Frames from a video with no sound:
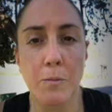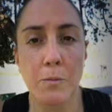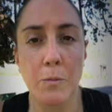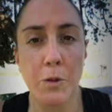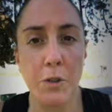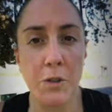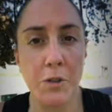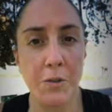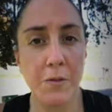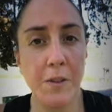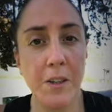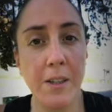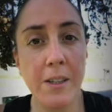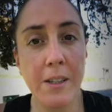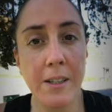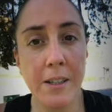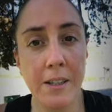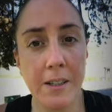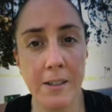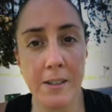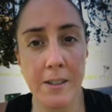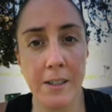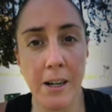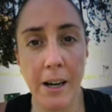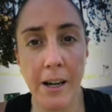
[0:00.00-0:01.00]
was
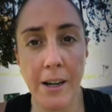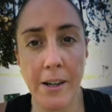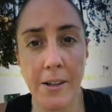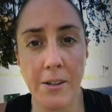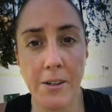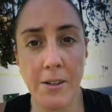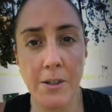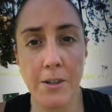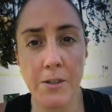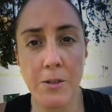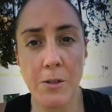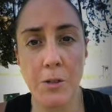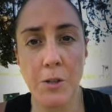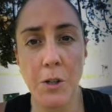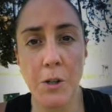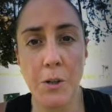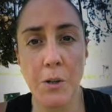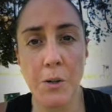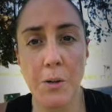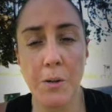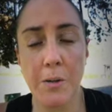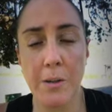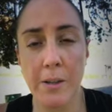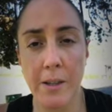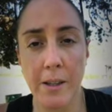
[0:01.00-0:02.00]
feeling tighter in
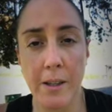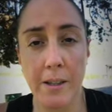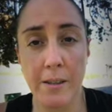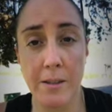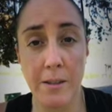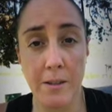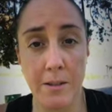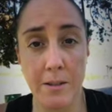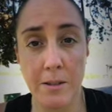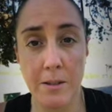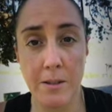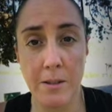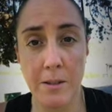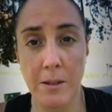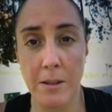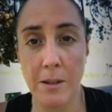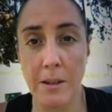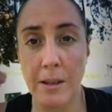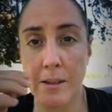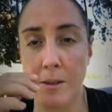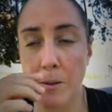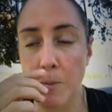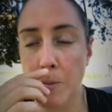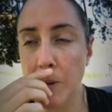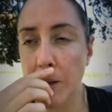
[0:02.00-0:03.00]
tone, and this is
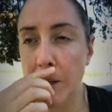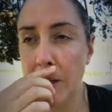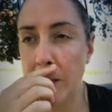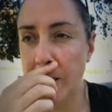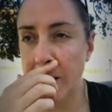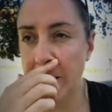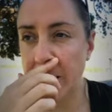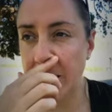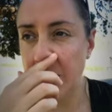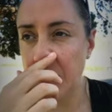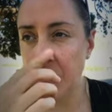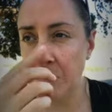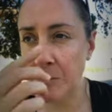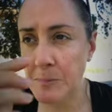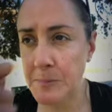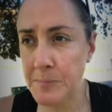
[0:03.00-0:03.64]
at the beginning.